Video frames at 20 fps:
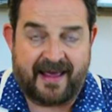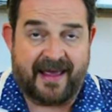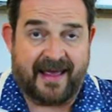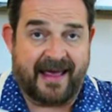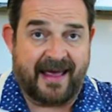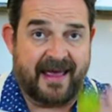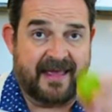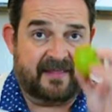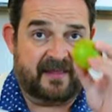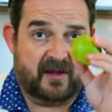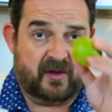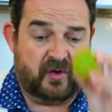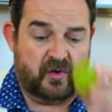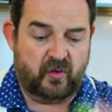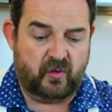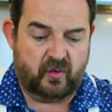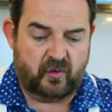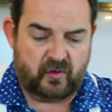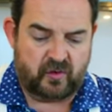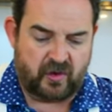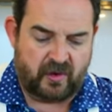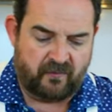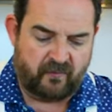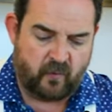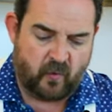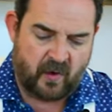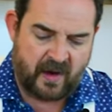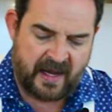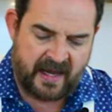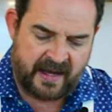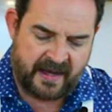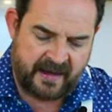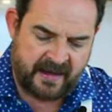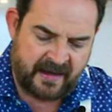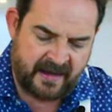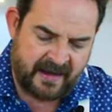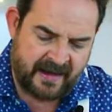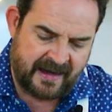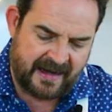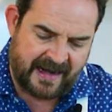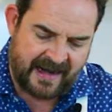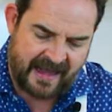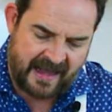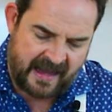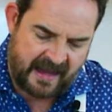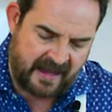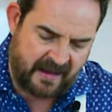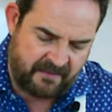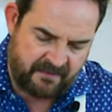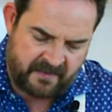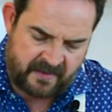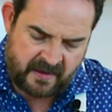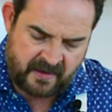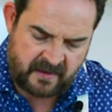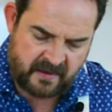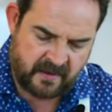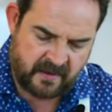Add the juice of one lime.